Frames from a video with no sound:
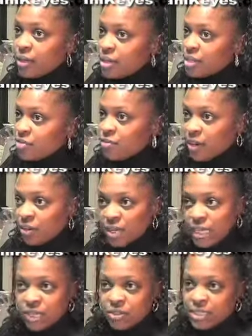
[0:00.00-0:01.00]
It's very
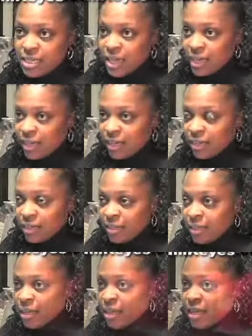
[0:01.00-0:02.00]
entertaining.
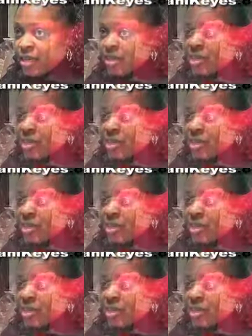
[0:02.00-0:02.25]
It